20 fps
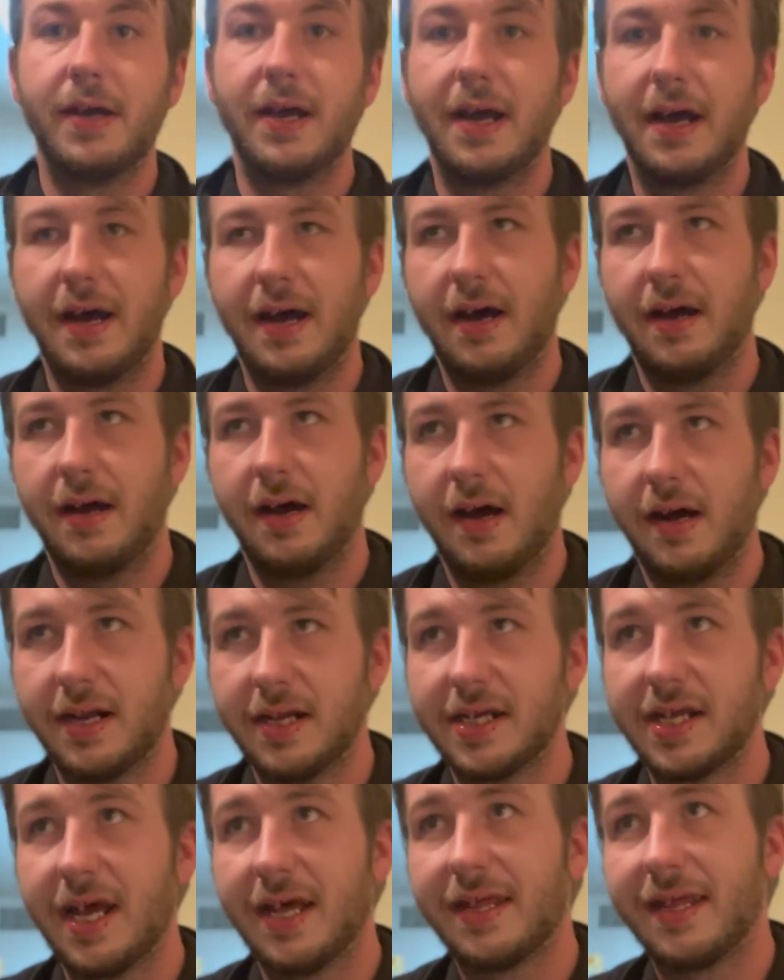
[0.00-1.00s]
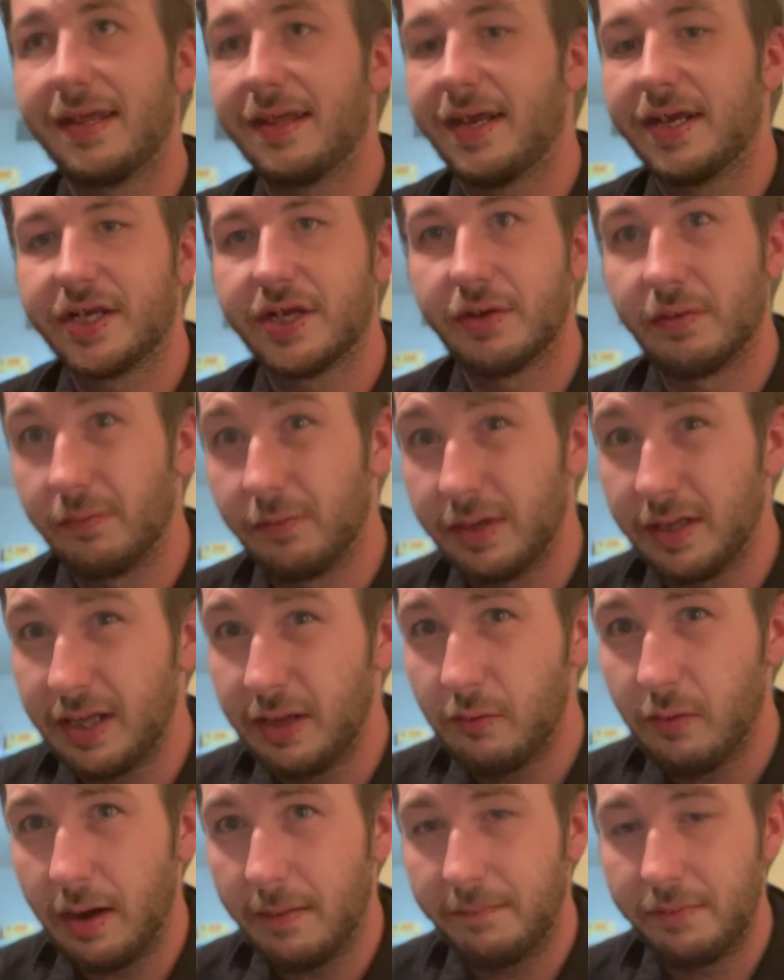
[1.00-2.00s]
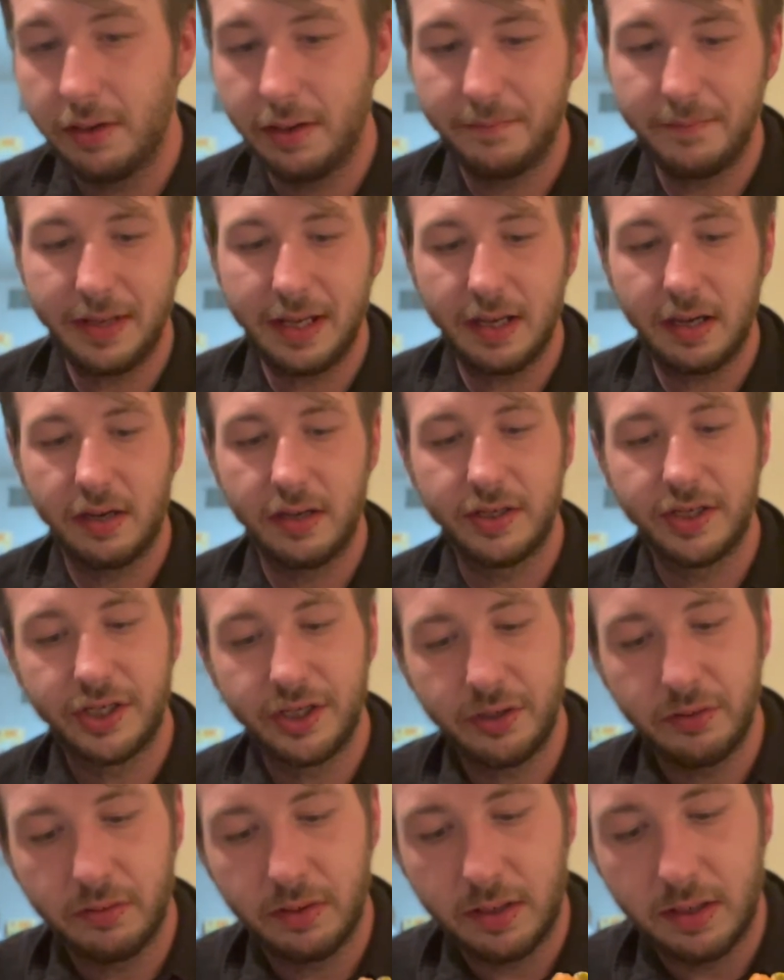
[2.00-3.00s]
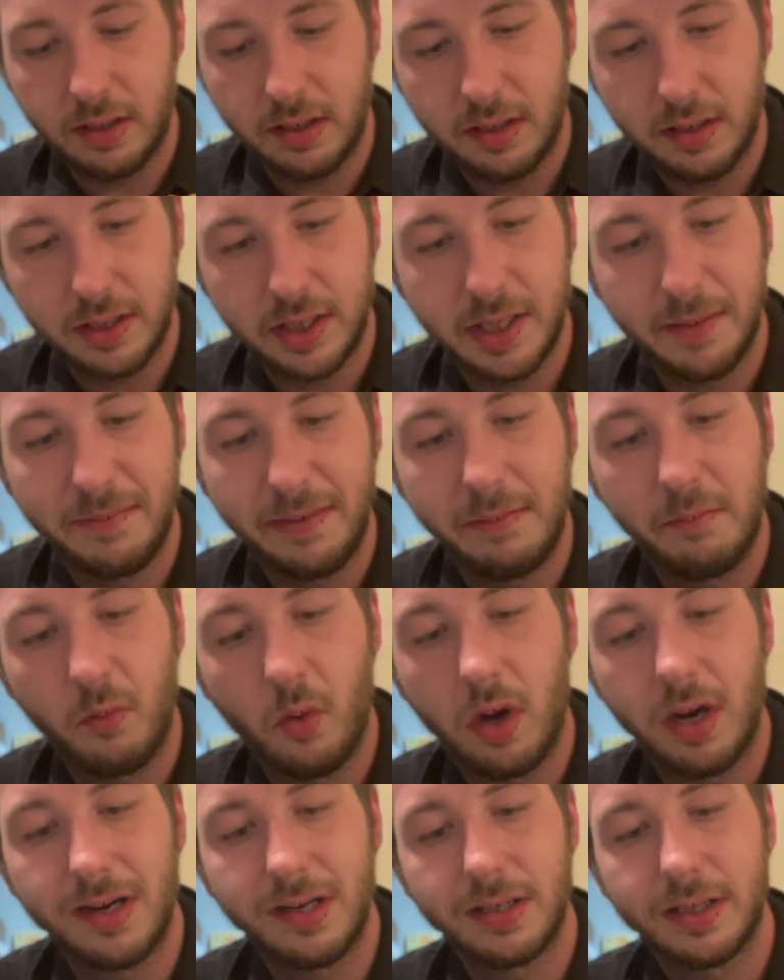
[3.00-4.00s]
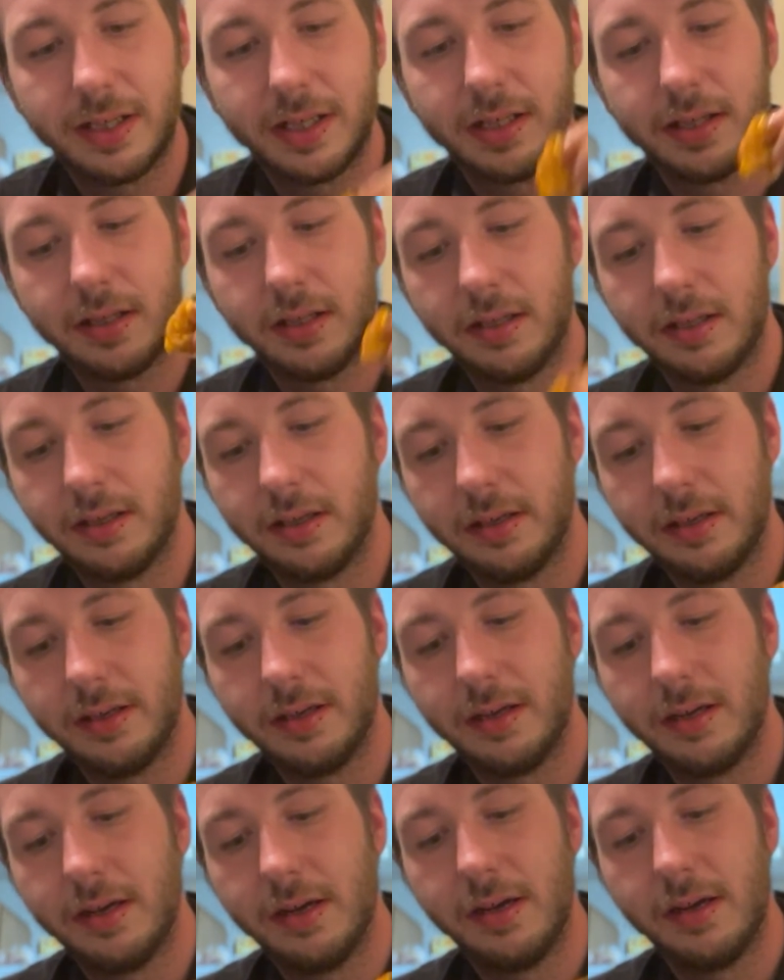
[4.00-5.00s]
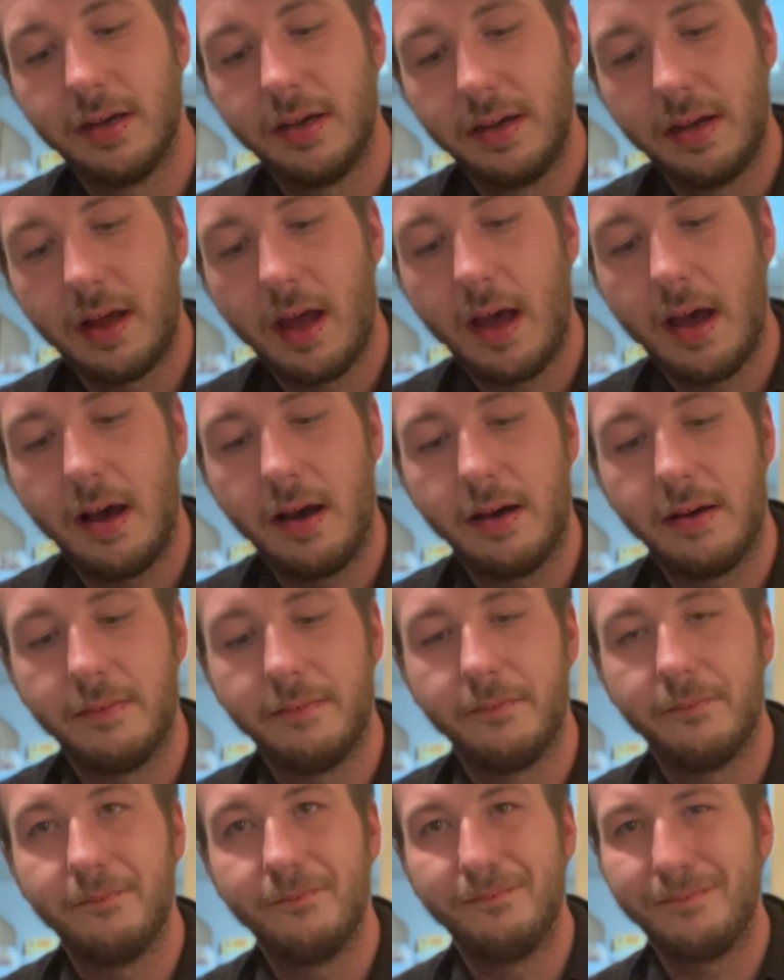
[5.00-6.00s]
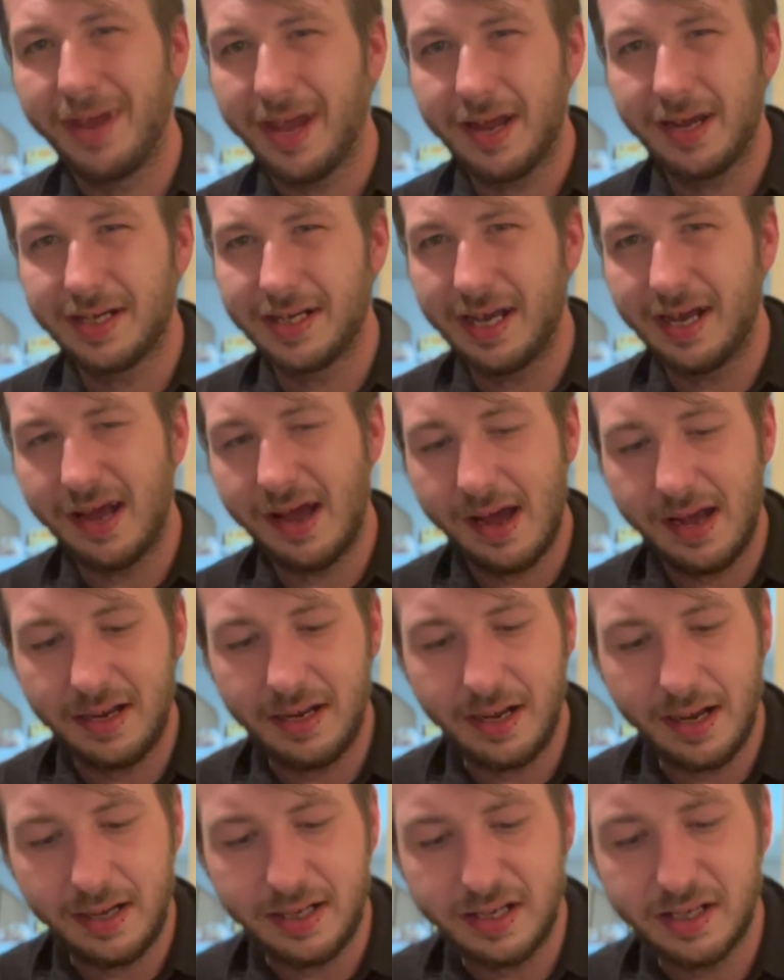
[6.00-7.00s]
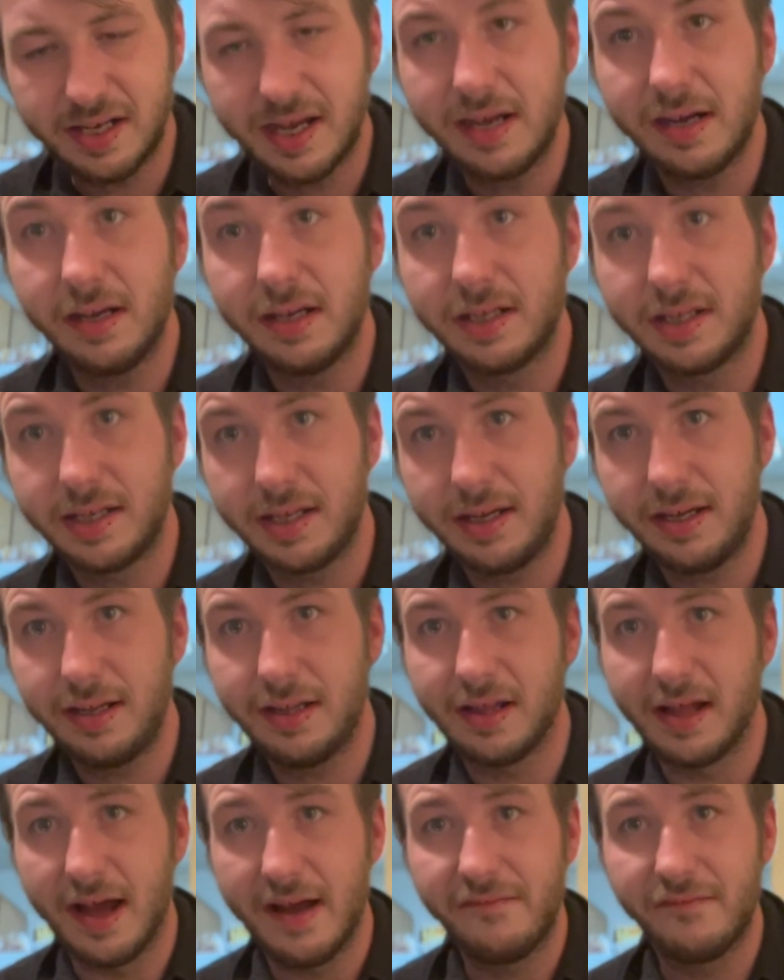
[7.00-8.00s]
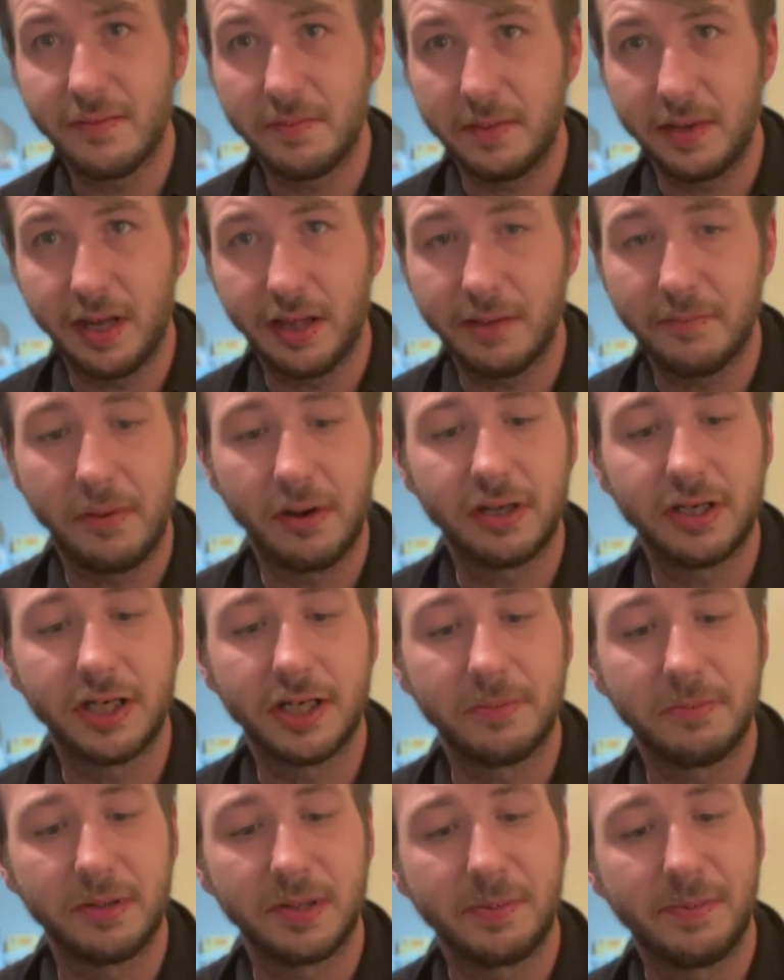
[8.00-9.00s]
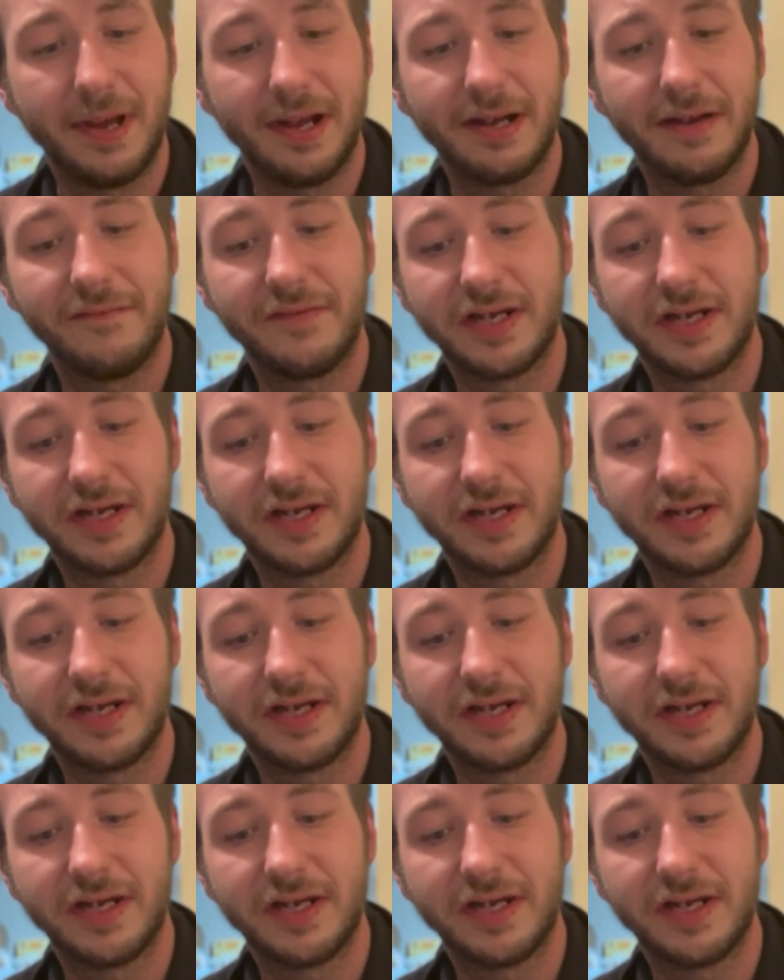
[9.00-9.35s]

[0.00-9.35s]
Honestly, I think that's really what put me on to memoirs. Because I just get to see life from another person's perspective.